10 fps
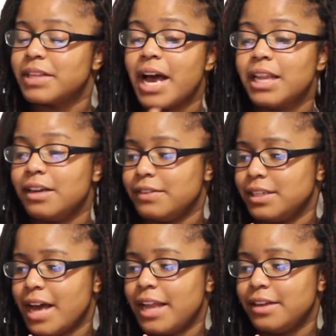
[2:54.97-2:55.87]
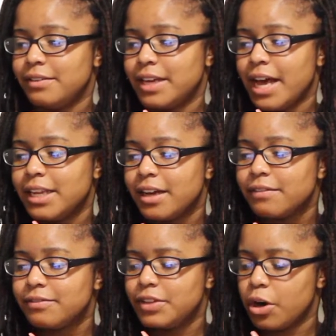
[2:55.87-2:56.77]
I love it. I love it. I
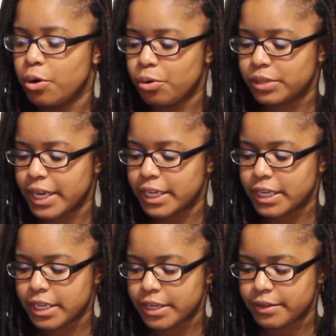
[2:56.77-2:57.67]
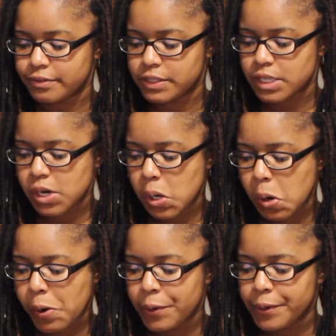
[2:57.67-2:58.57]
love the hold that it gives.
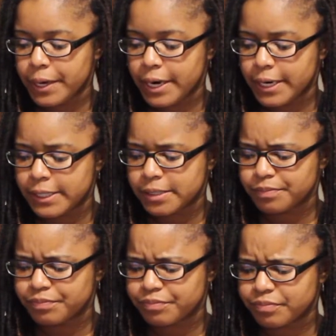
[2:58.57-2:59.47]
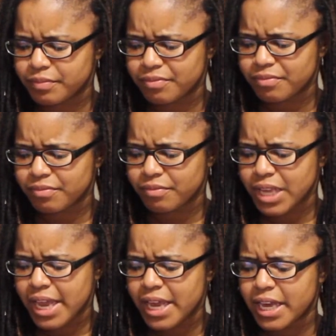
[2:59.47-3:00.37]
And
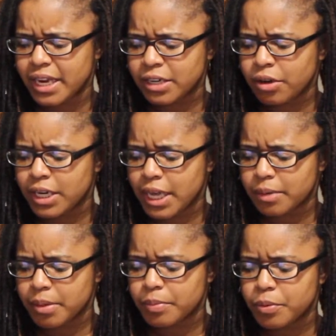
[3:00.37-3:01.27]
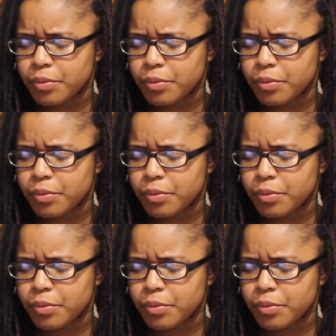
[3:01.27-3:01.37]
I know a lot of people